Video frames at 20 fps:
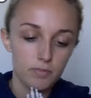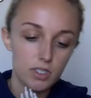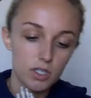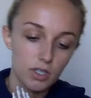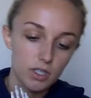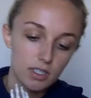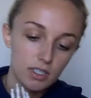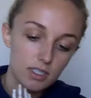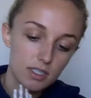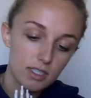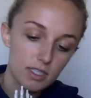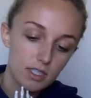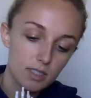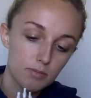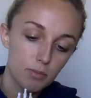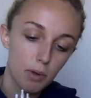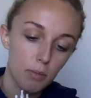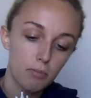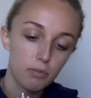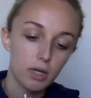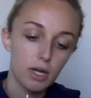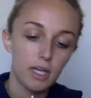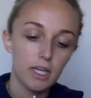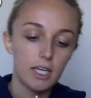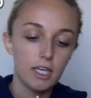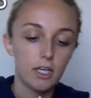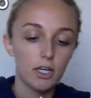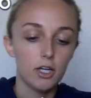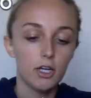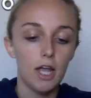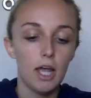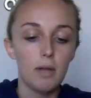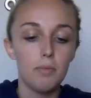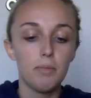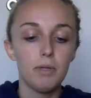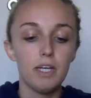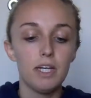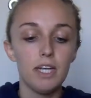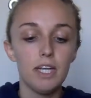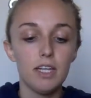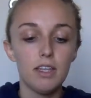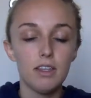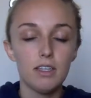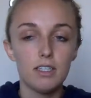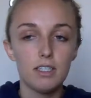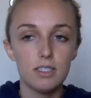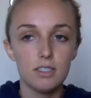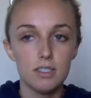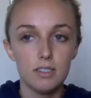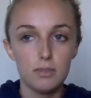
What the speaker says: So this is this bump right here, and beneath the